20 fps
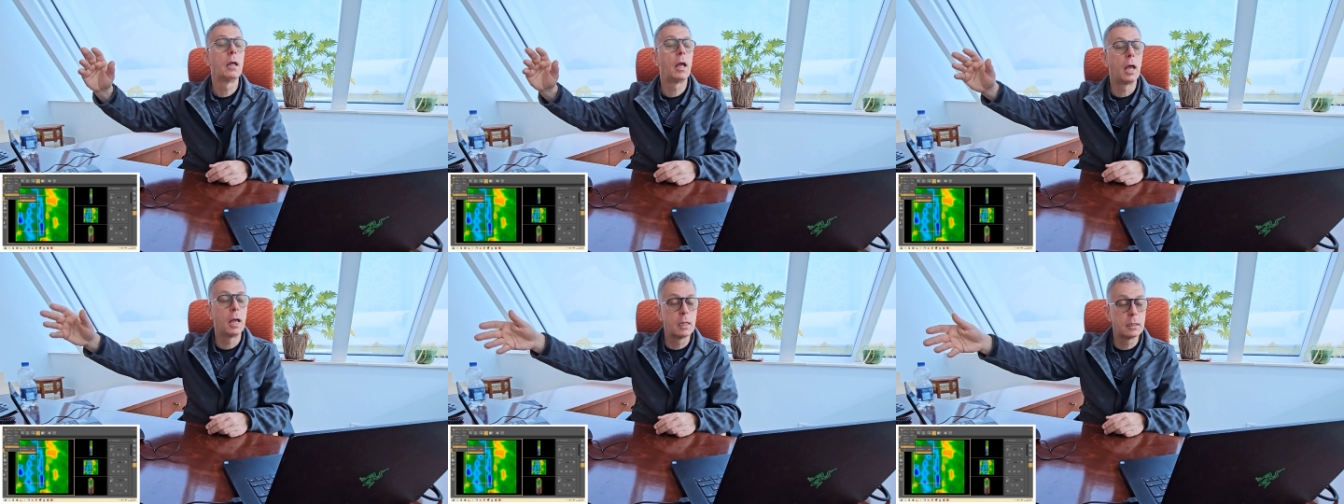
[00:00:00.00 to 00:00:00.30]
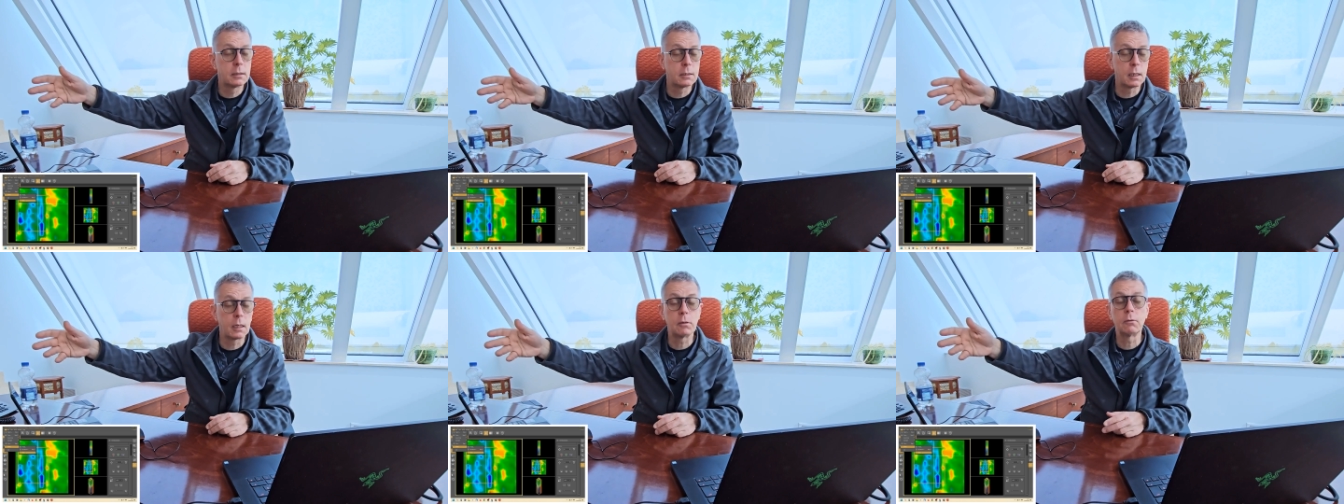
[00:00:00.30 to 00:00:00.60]

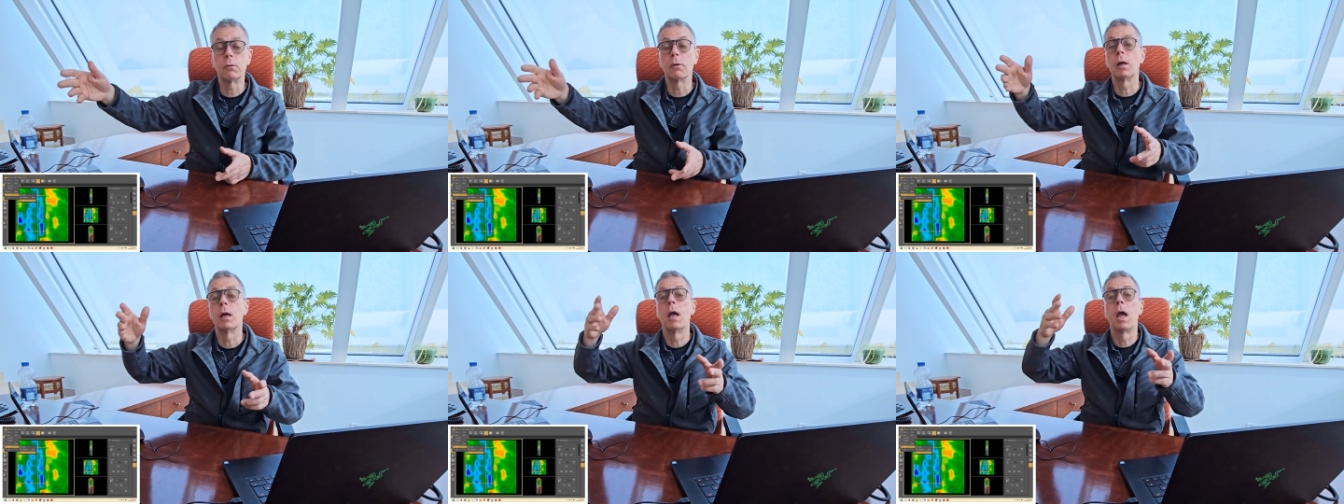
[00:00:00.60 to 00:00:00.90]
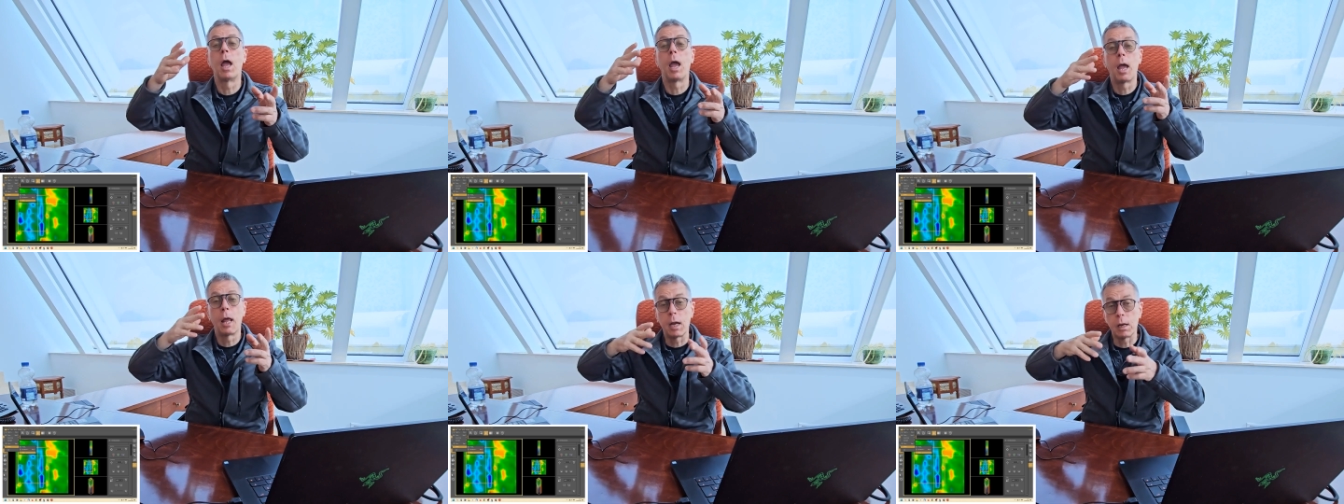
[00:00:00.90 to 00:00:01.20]
etc.
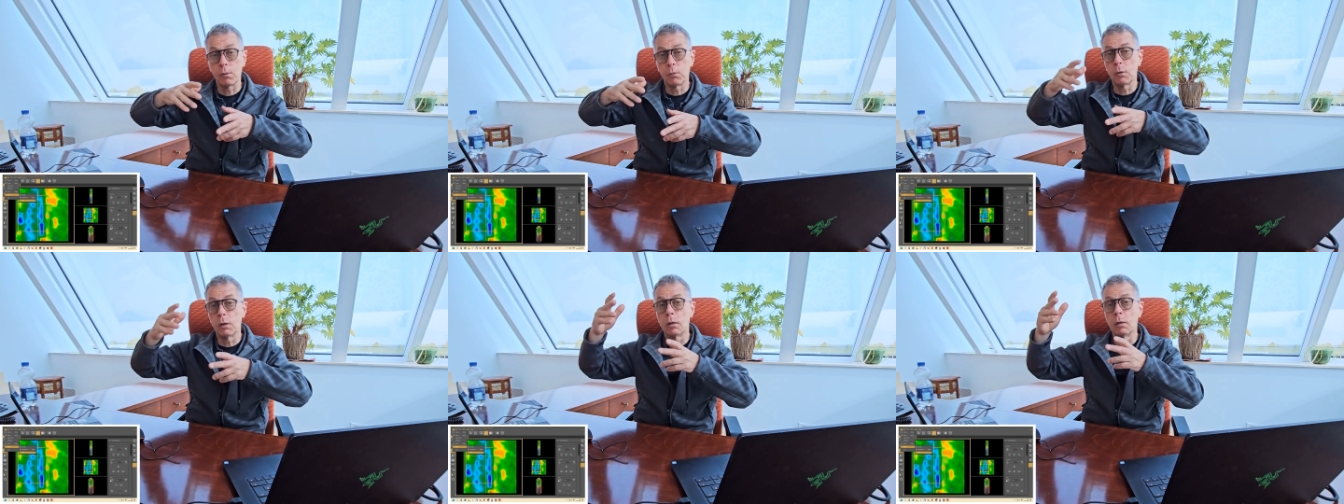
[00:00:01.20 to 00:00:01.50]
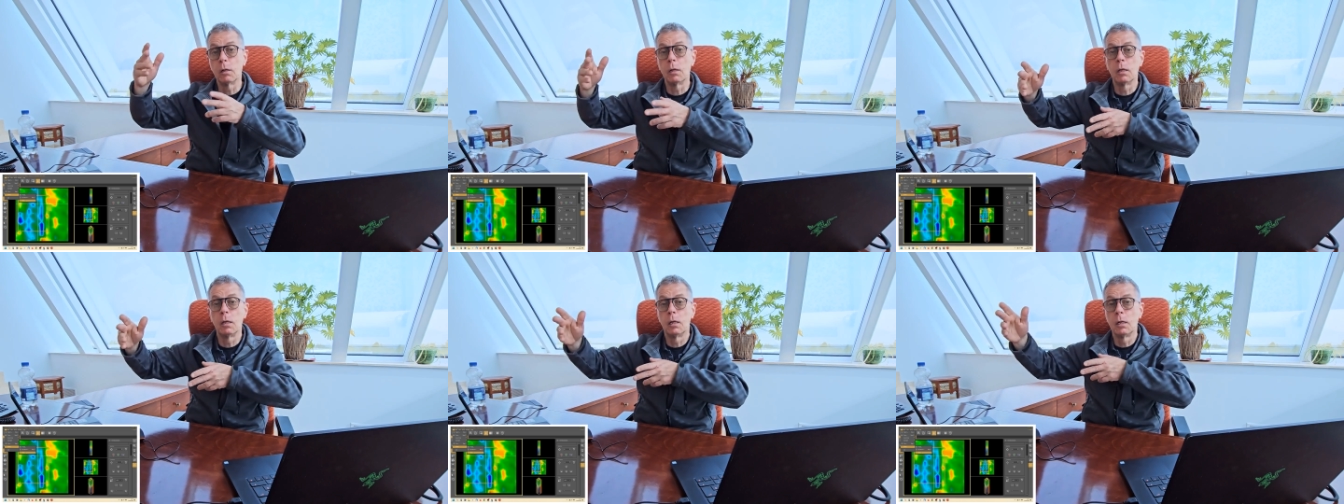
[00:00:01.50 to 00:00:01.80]
And it
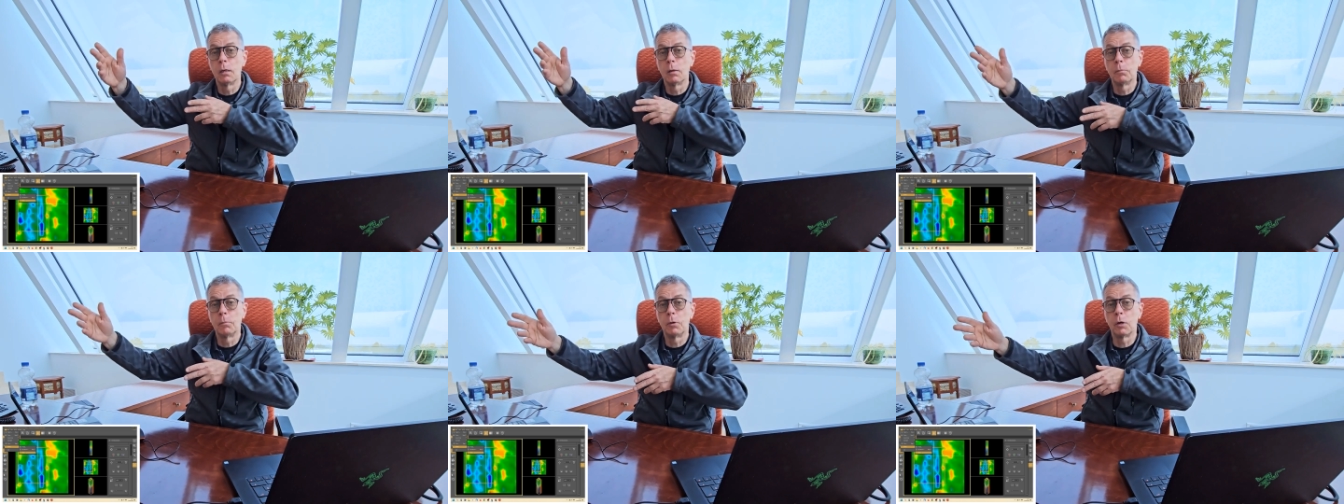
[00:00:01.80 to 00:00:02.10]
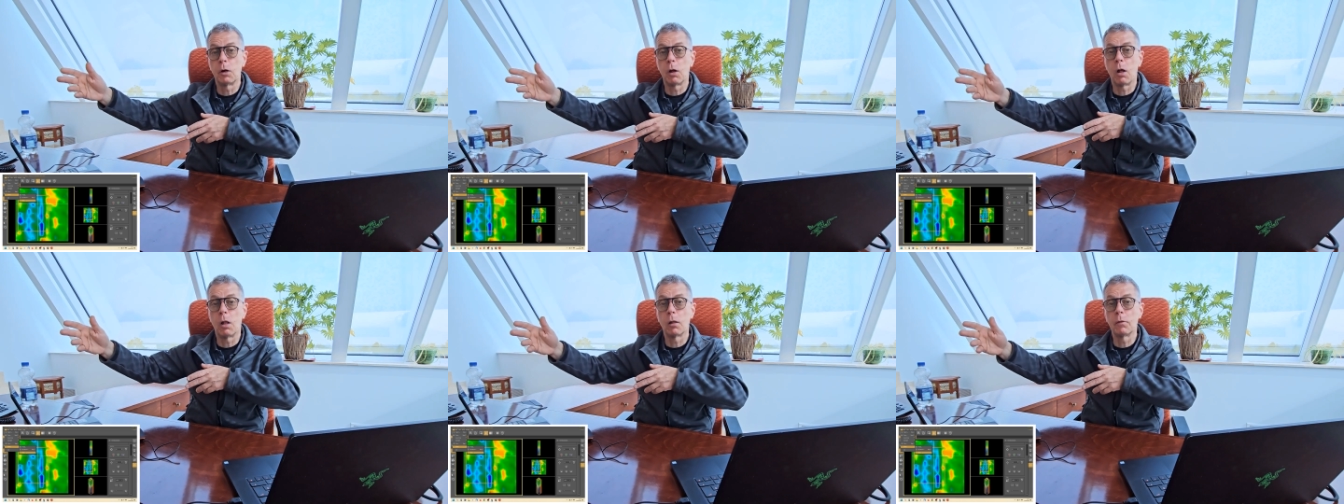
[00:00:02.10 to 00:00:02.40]
will
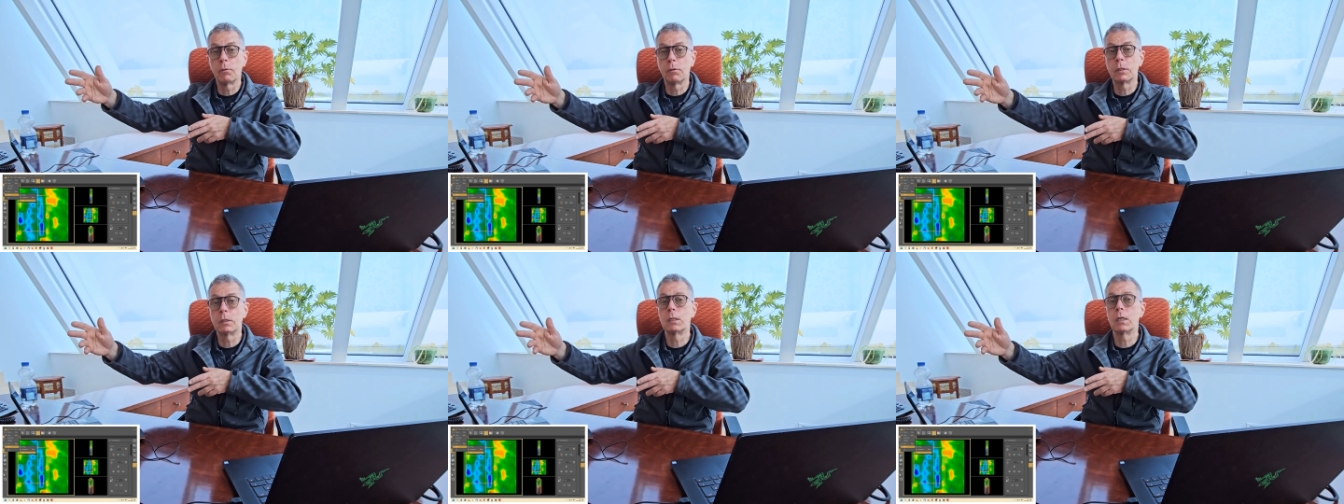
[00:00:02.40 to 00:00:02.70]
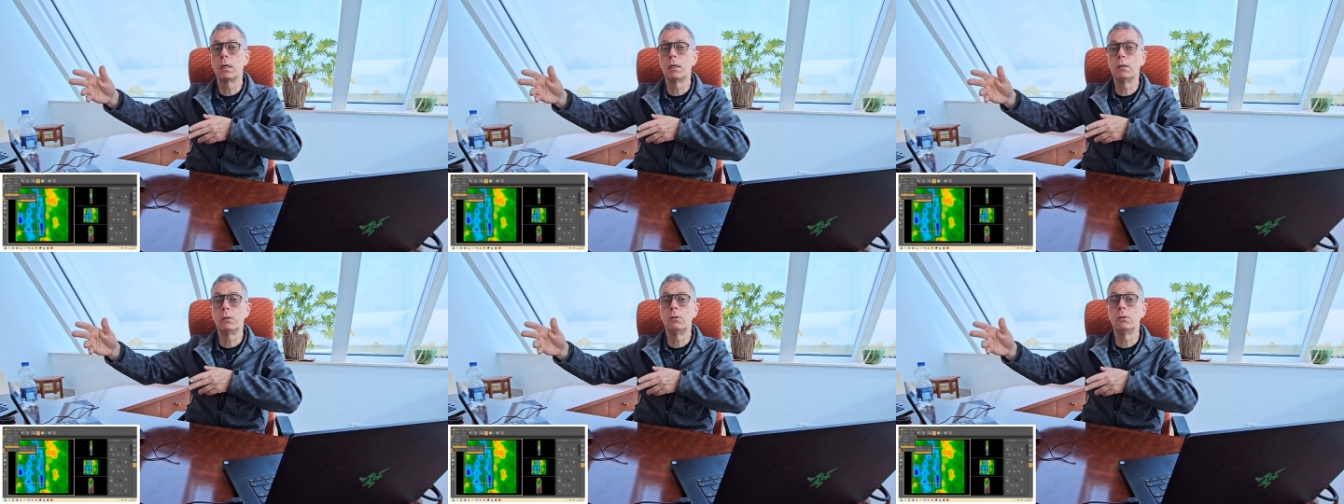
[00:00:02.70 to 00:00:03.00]
put all of this
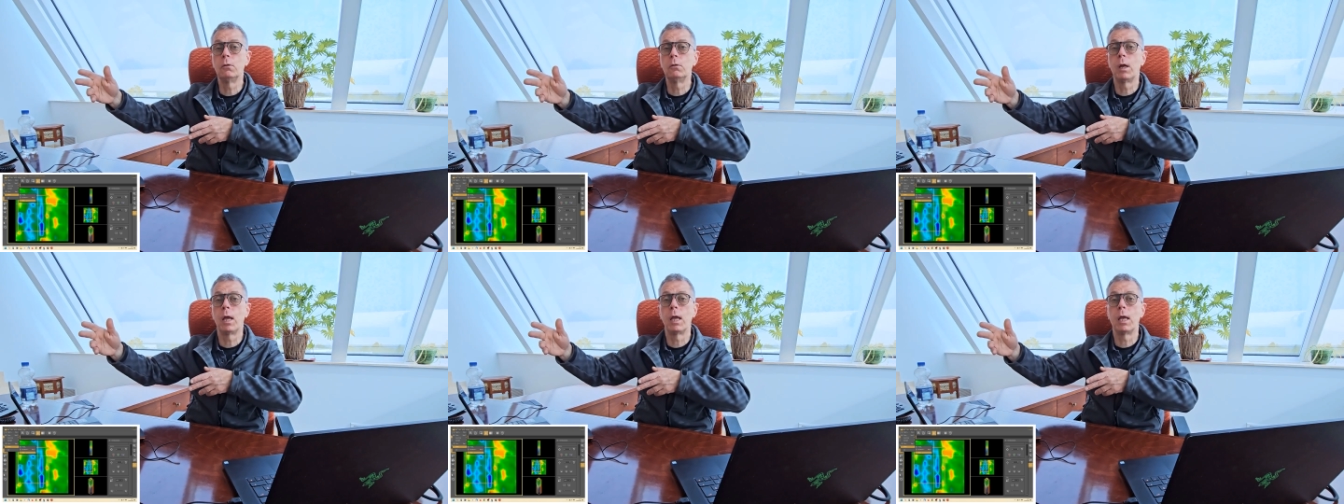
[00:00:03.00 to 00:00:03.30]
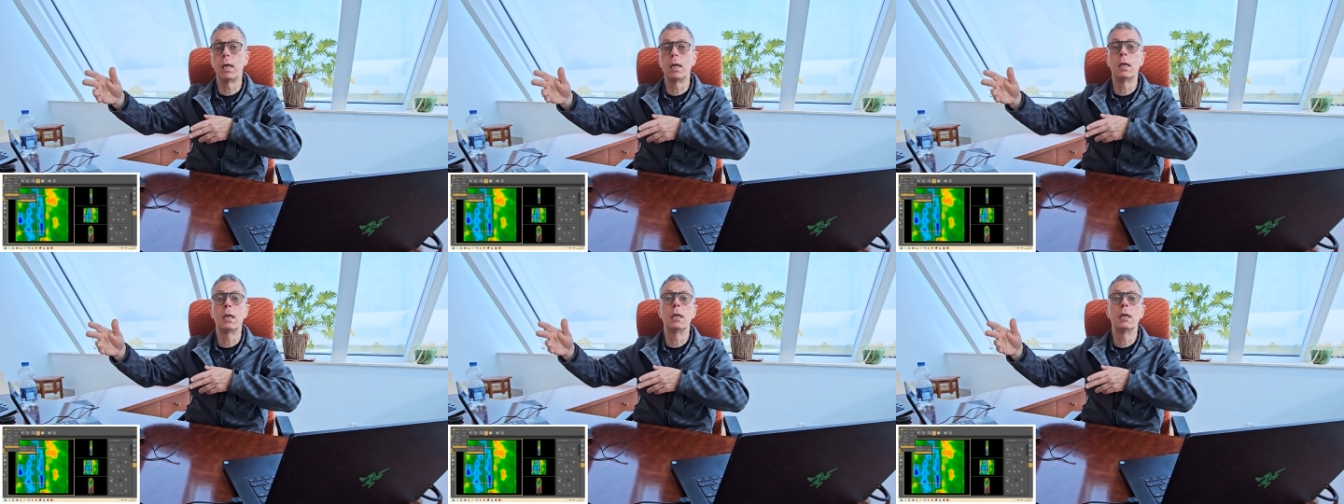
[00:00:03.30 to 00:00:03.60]
into
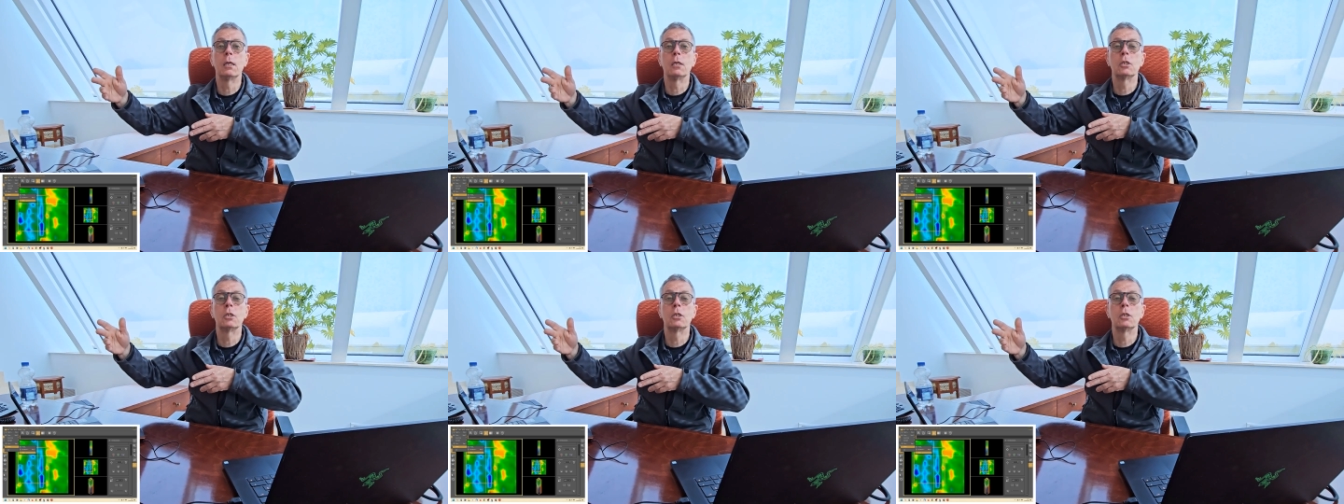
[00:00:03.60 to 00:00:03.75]
a